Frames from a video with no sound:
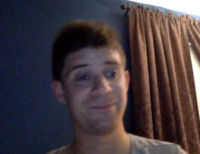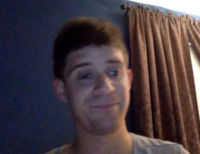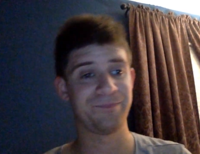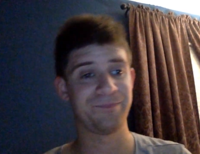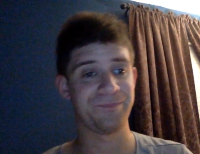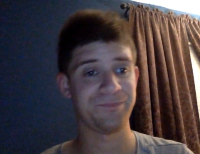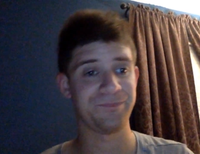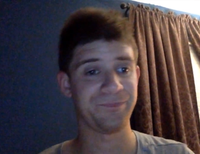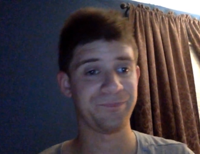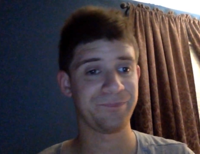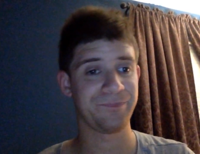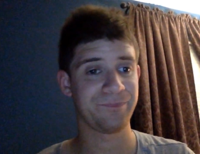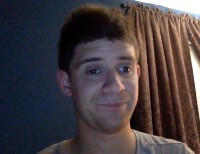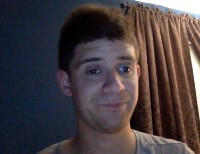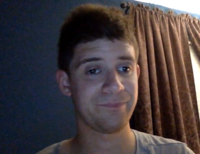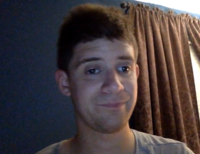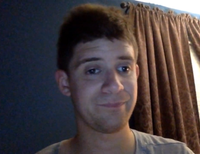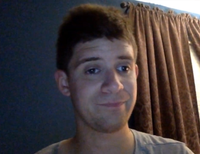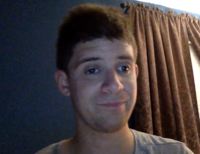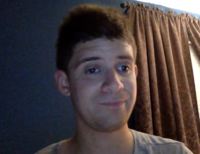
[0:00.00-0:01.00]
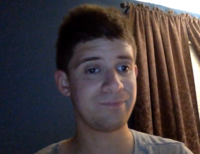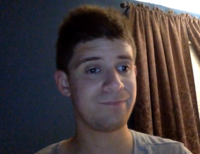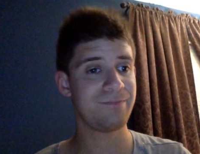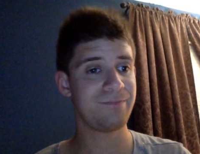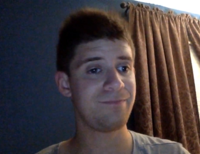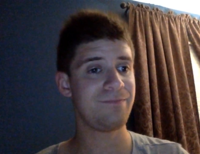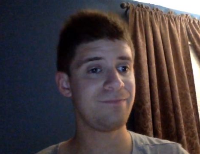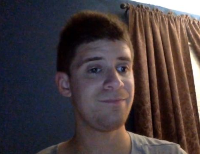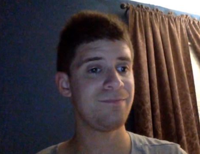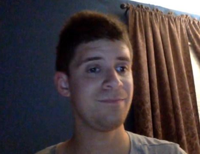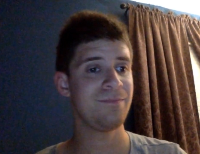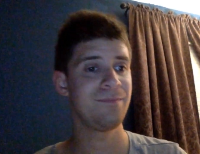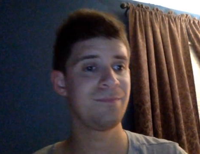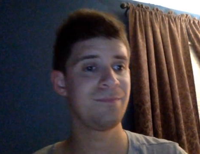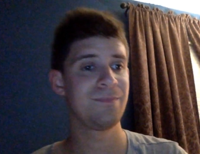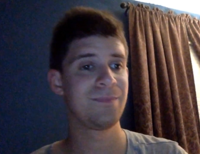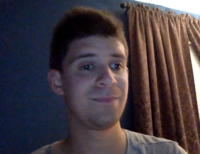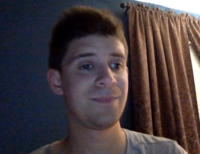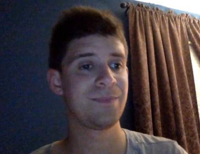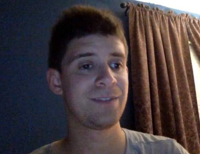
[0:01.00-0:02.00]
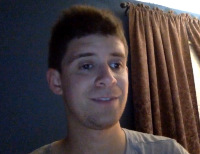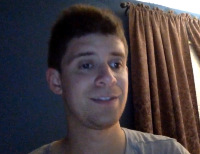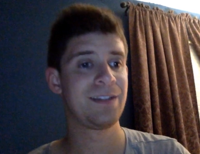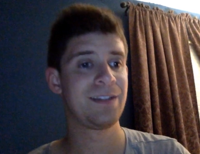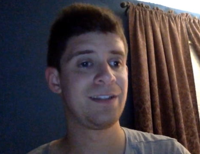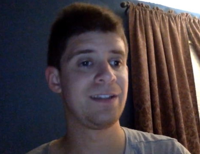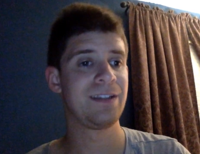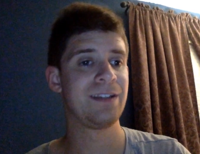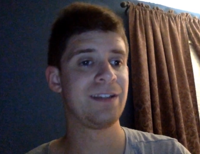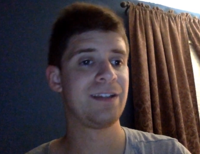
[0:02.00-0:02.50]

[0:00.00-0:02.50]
Nobody speaks.